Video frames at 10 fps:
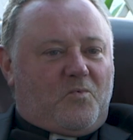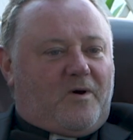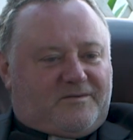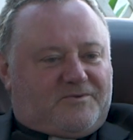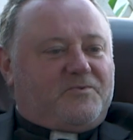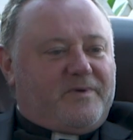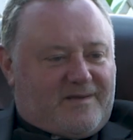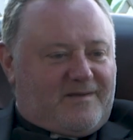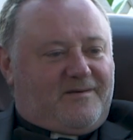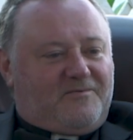what do
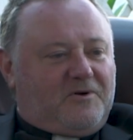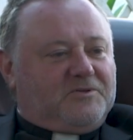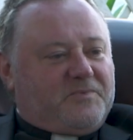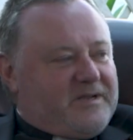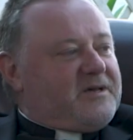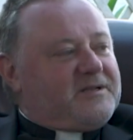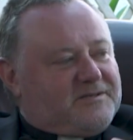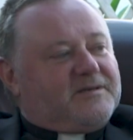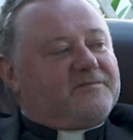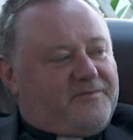we
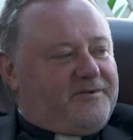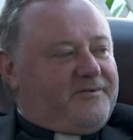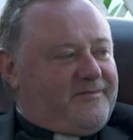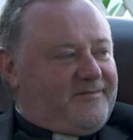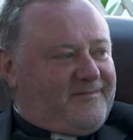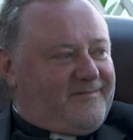need to give you